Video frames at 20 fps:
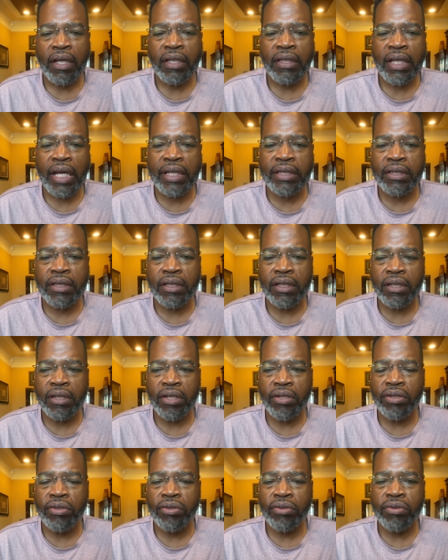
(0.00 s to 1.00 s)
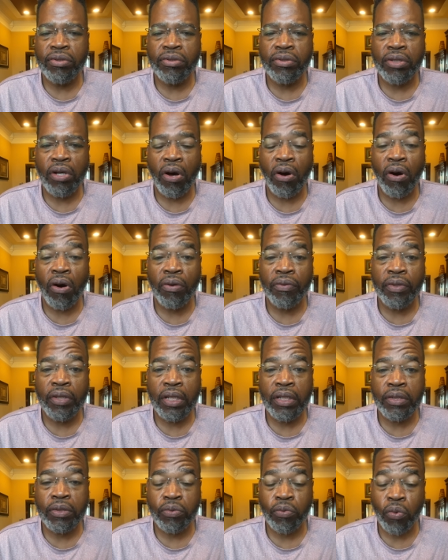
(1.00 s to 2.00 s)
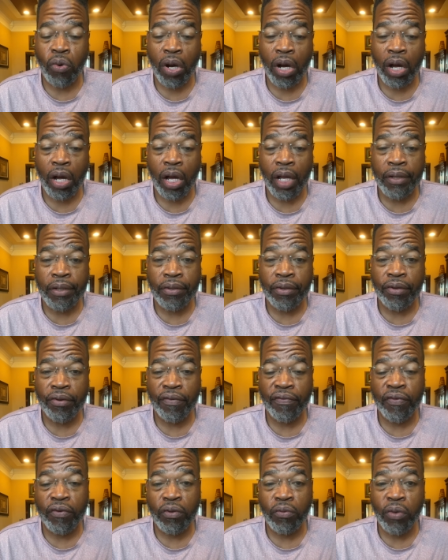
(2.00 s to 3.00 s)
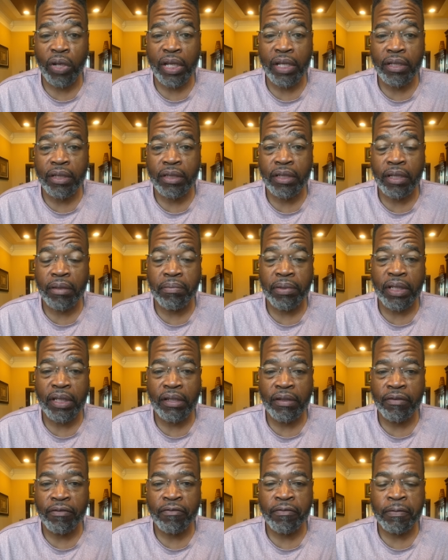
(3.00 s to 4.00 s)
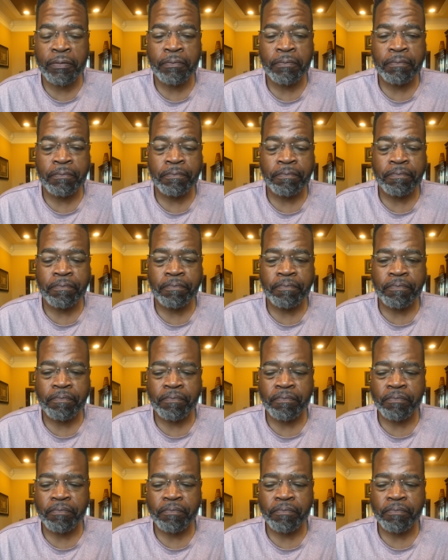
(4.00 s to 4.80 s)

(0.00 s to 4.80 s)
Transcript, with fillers: That's good news on this wonderful Wednesday, Pete. Ha